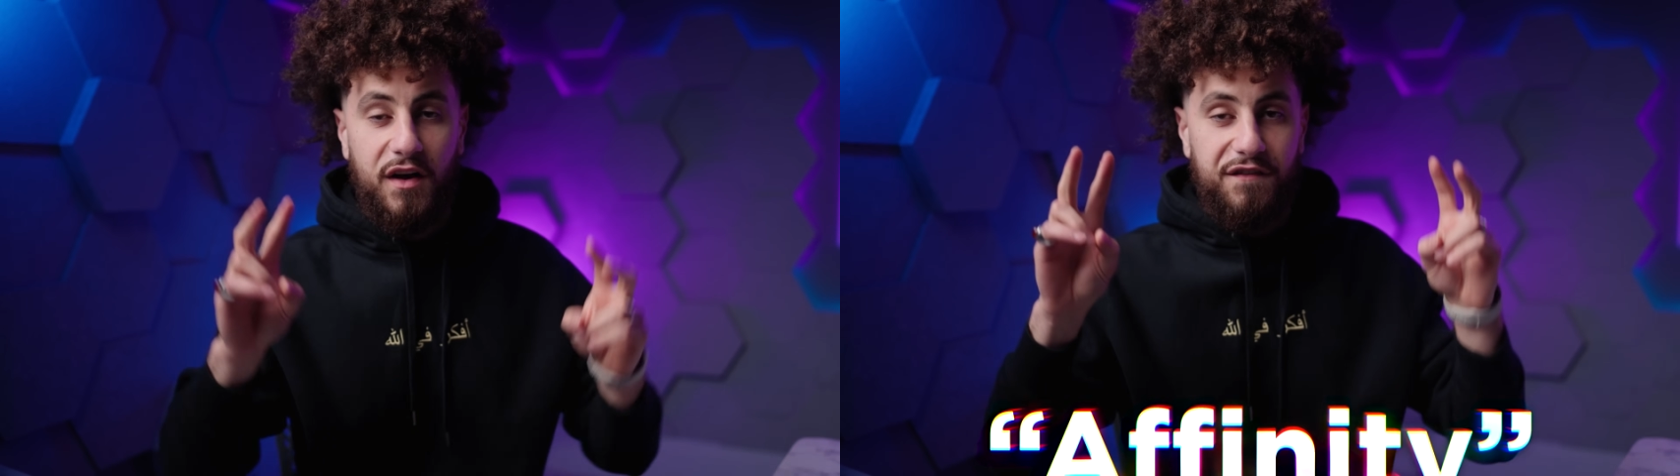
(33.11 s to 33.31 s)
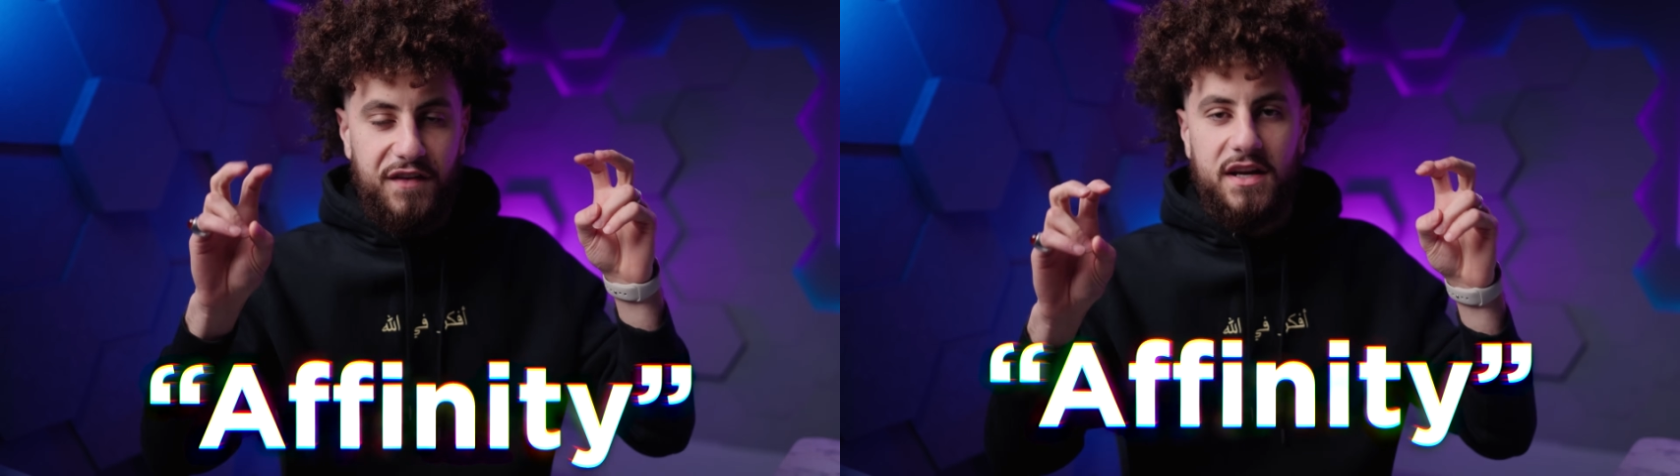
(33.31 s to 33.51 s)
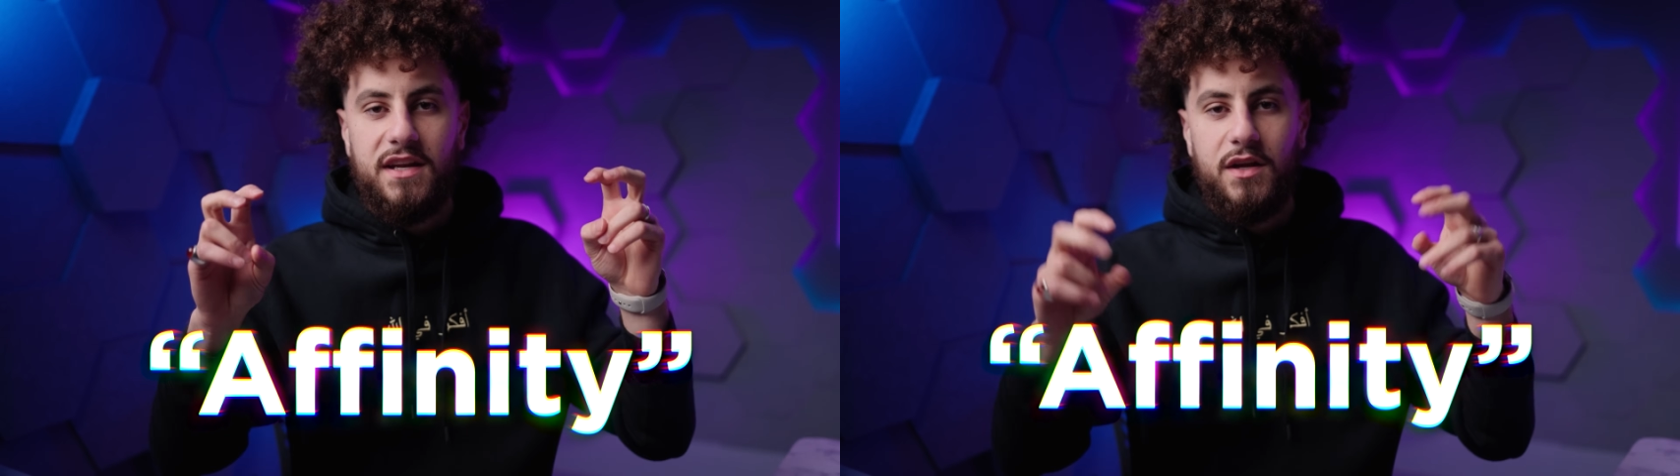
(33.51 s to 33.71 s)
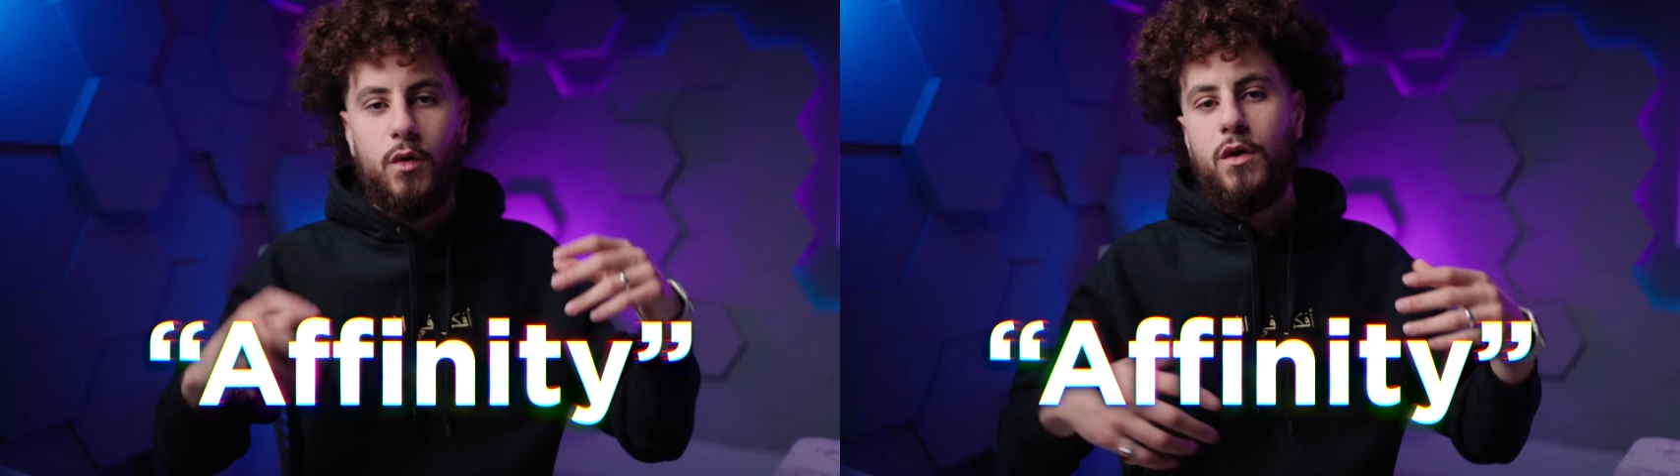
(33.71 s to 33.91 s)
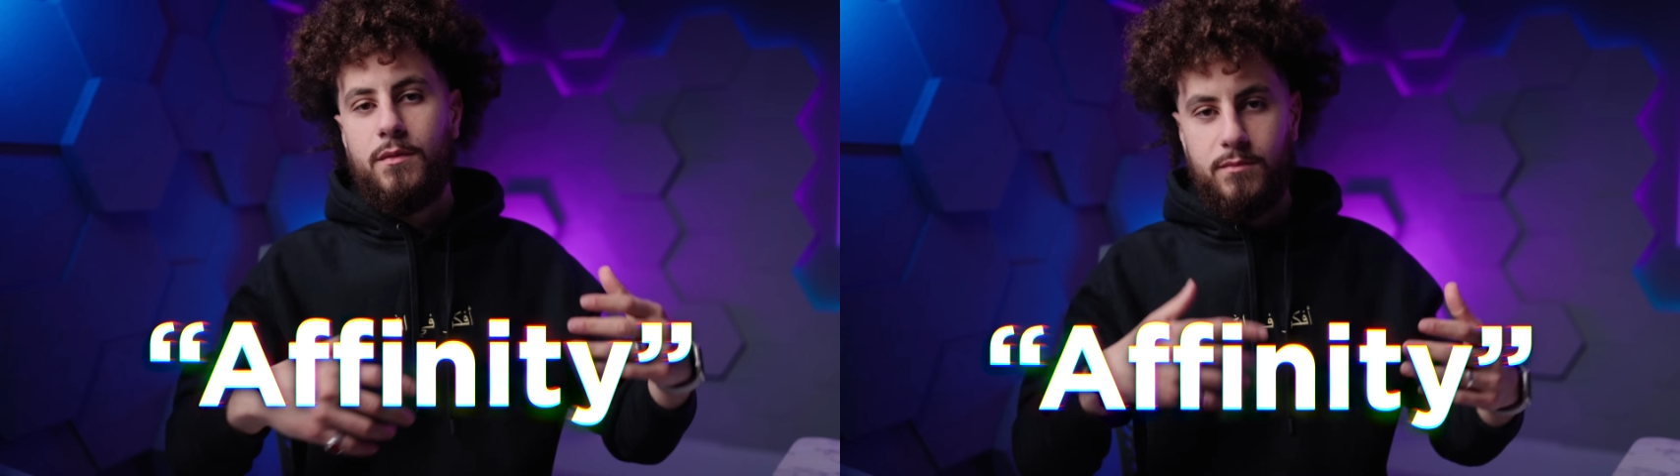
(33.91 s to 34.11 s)
affinity
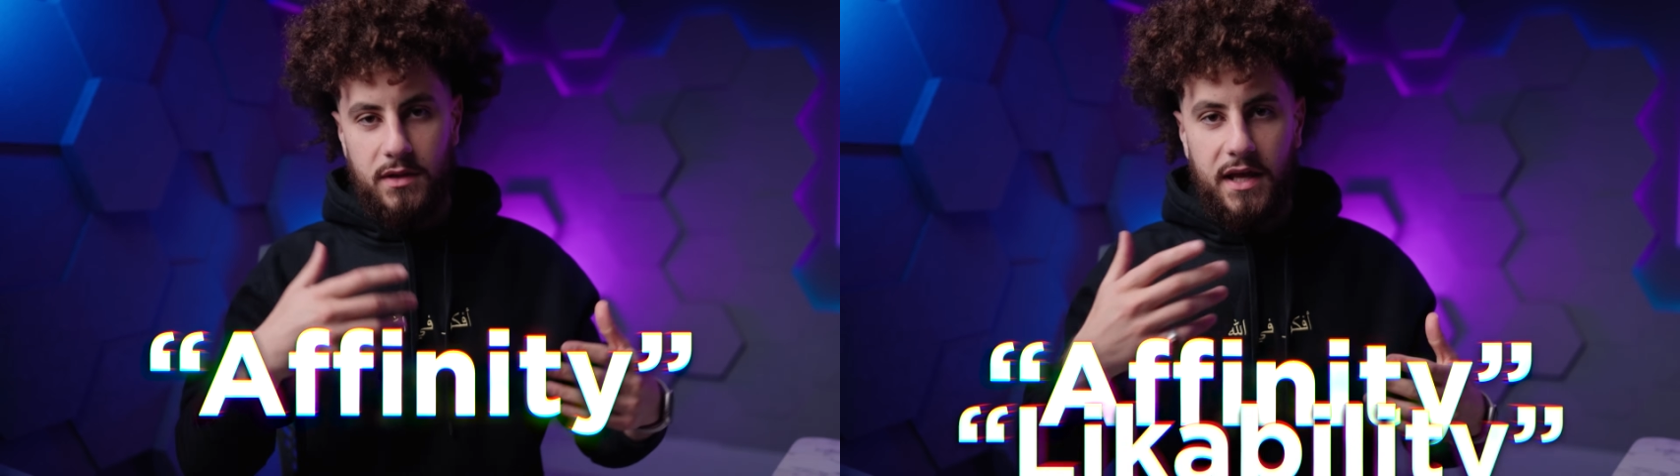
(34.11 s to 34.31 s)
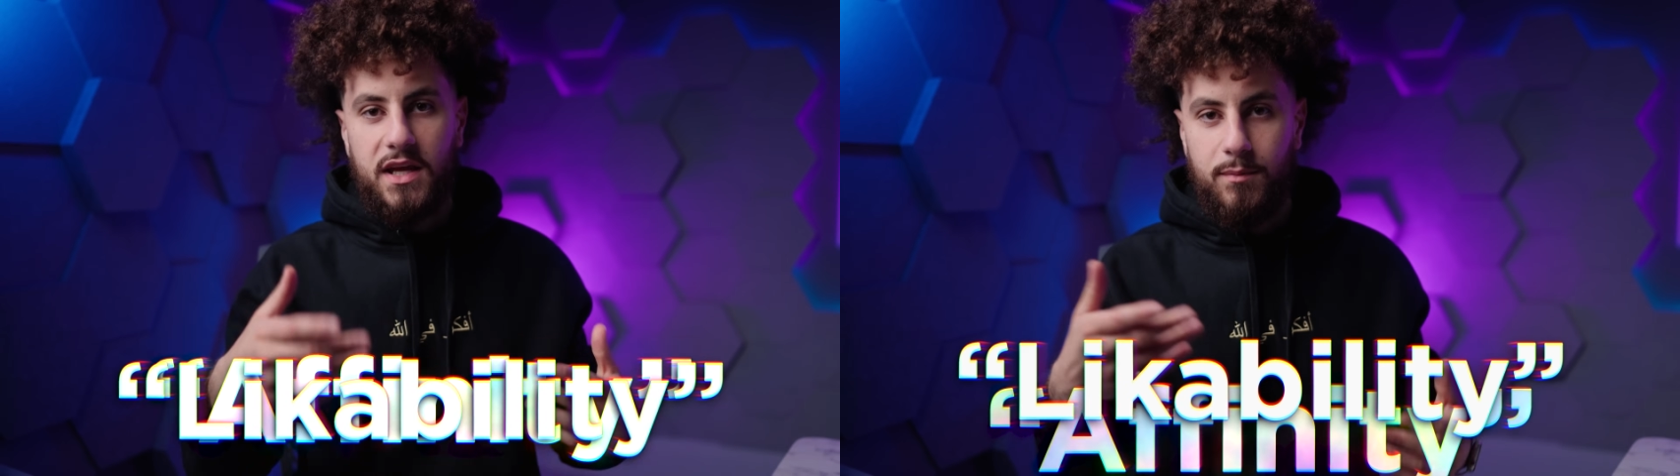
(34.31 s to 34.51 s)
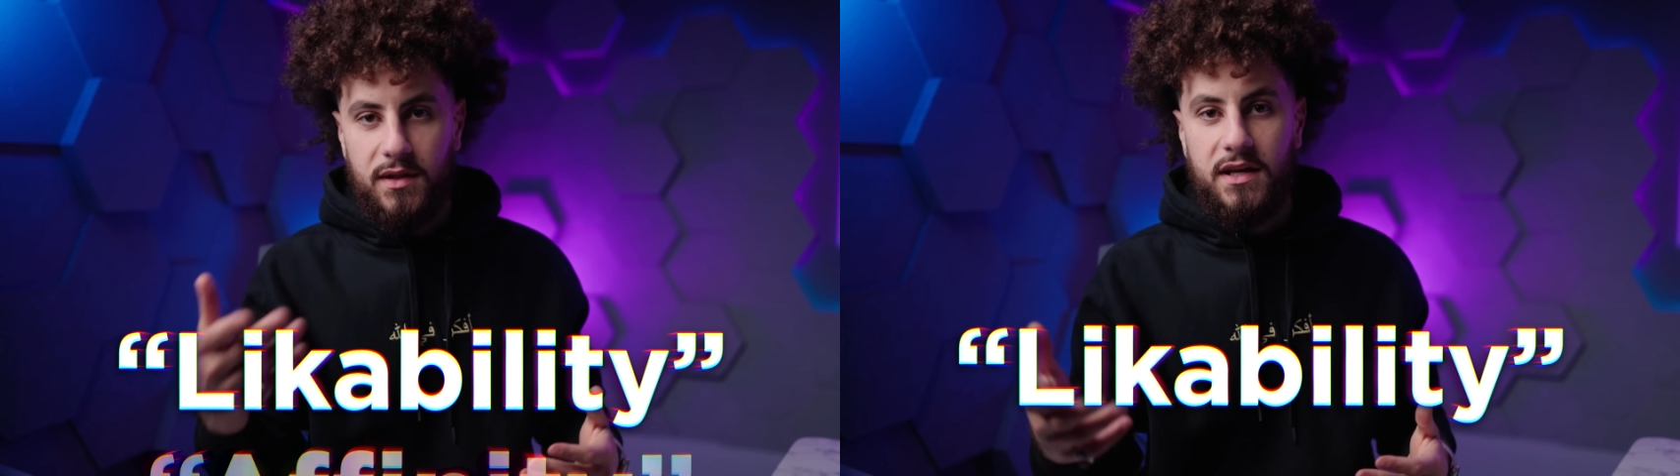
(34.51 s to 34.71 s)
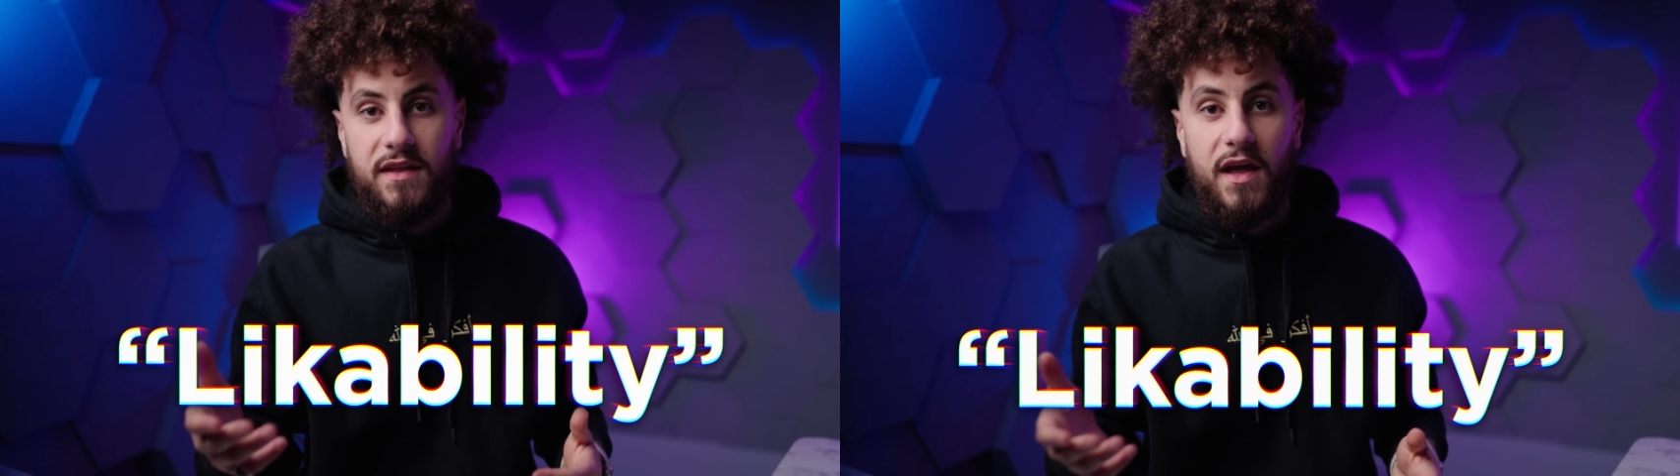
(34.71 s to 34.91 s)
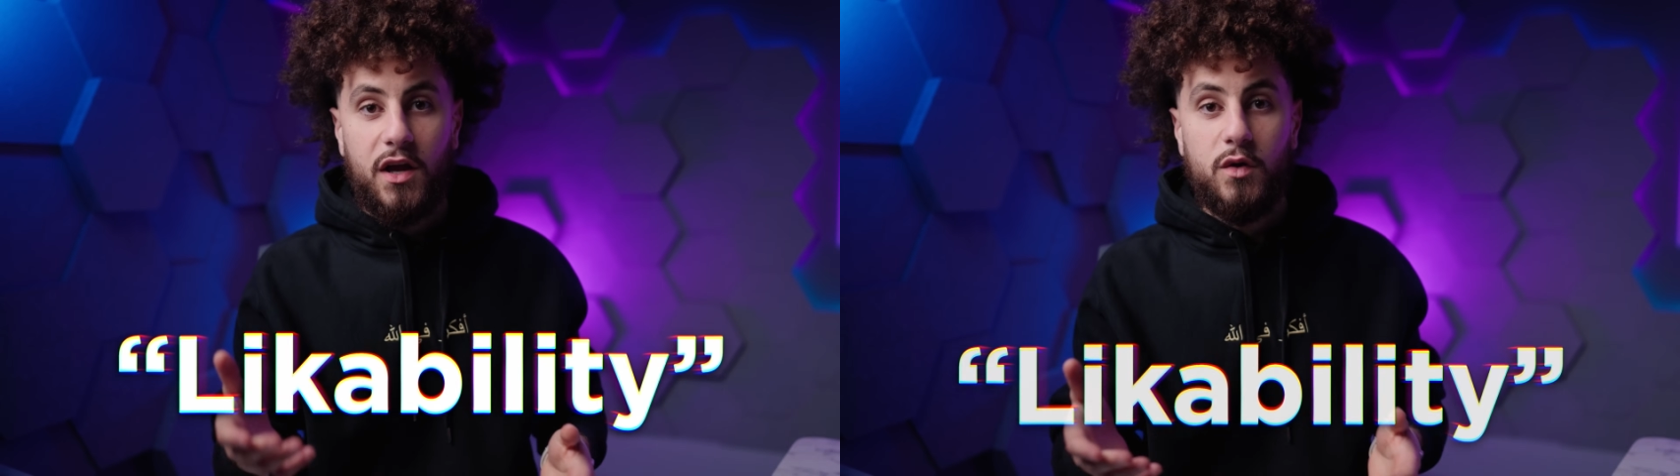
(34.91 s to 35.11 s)
or likability that